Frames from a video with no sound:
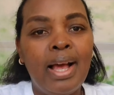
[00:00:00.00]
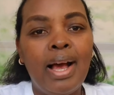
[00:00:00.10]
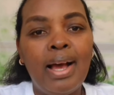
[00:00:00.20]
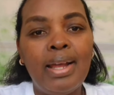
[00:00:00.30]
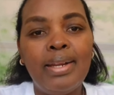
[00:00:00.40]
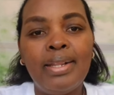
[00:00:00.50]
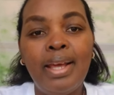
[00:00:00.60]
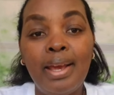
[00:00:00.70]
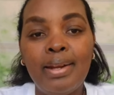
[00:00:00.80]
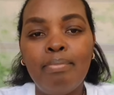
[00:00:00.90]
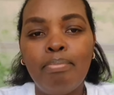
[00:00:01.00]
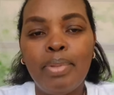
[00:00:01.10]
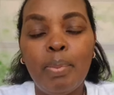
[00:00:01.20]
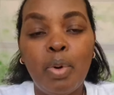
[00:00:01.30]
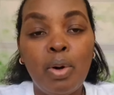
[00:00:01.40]
And then
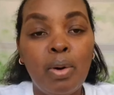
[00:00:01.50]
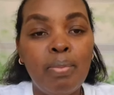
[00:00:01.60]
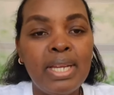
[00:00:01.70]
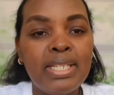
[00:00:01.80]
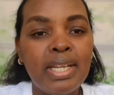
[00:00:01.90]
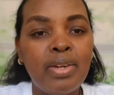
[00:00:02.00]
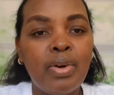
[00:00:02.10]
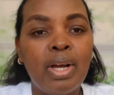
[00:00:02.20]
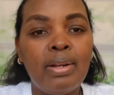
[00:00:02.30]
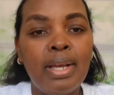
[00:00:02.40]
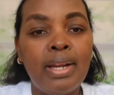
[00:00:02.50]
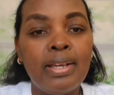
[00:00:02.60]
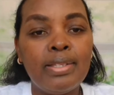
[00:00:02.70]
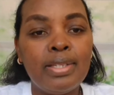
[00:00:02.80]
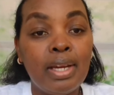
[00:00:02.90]
people commented on, and
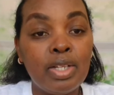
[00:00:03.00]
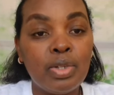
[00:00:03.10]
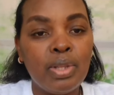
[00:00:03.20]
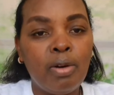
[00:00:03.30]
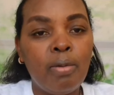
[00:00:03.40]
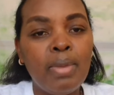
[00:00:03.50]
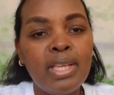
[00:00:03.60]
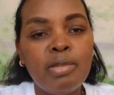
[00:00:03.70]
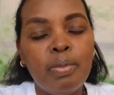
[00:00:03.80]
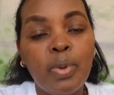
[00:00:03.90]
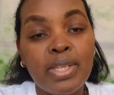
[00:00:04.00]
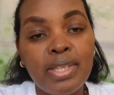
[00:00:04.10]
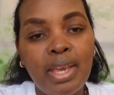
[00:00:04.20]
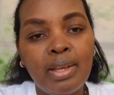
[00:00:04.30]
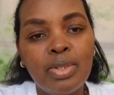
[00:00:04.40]
I checked on the comments, people are
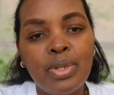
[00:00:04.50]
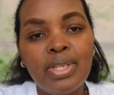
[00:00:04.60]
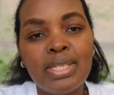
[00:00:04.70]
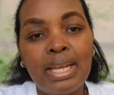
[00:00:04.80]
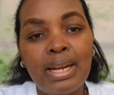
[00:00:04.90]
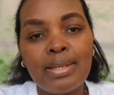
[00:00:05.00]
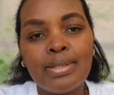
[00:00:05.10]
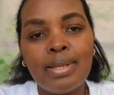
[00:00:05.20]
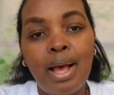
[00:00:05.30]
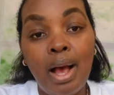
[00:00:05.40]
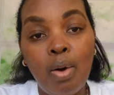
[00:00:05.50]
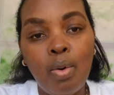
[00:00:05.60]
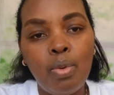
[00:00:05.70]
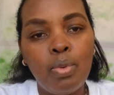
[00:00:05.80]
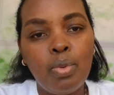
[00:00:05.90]
saying, Joyce, tell us
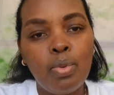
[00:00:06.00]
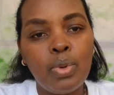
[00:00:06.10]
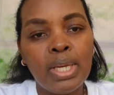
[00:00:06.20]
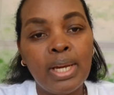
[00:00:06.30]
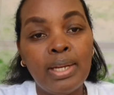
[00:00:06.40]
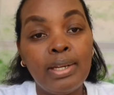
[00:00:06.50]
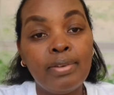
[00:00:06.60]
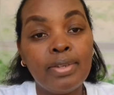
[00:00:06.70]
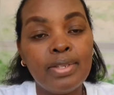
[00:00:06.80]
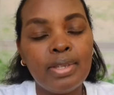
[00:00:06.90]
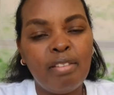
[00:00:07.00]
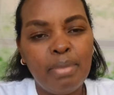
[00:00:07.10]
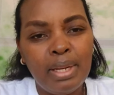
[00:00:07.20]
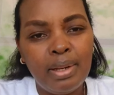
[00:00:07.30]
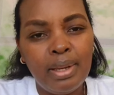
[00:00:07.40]
how we can increase. I've
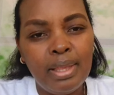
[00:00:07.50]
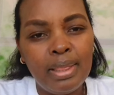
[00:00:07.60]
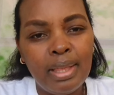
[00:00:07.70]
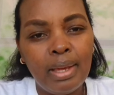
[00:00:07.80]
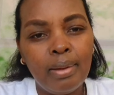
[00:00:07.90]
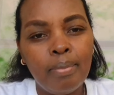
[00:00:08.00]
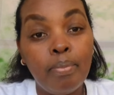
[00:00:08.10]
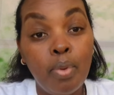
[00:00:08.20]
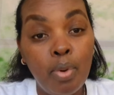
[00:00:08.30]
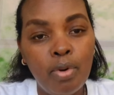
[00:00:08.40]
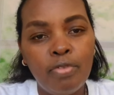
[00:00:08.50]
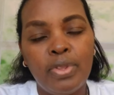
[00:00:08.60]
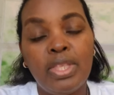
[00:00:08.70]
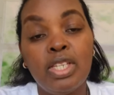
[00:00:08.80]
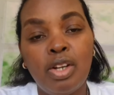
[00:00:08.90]
been in the pool for
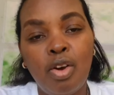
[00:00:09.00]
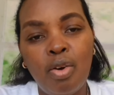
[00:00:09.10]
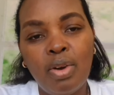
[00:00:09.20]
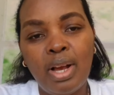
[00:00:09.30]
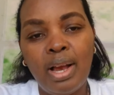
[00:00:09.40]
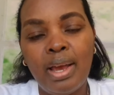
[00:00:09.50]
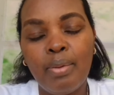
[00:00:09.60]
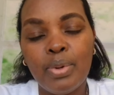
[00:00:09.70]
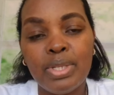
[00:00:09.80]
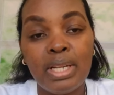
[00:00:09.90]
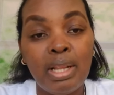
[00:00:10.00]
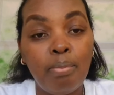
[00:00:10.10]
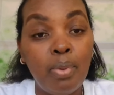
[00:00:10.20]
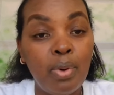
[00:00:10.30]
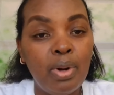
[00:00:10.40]
this long. I was in the
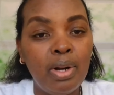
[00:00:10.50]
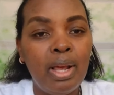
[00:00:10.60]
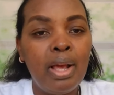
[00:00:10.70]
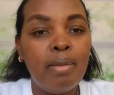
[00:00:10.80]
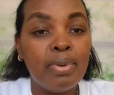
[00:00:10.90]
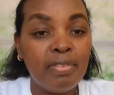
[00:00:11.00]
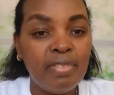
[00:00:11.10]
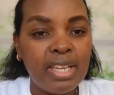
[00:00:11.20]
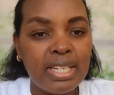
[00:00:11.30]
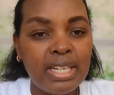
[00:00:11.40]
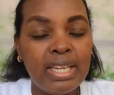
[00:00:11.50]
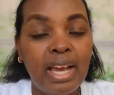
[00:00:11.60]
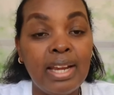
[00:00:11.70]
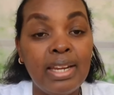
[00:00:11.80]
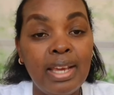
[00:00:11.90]
pool previously,
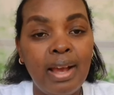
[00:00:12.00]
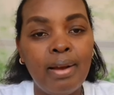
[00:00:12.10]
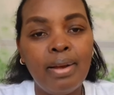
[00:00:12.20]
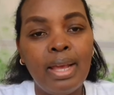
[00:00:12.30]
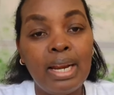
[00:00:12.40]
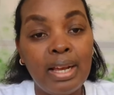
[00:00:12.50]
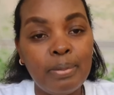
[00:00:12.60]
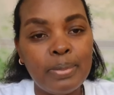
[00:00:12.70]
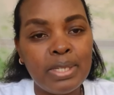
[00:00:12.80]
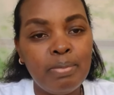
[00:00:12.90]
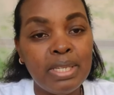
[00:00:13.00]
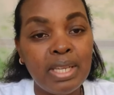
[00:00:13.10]
a year elapsed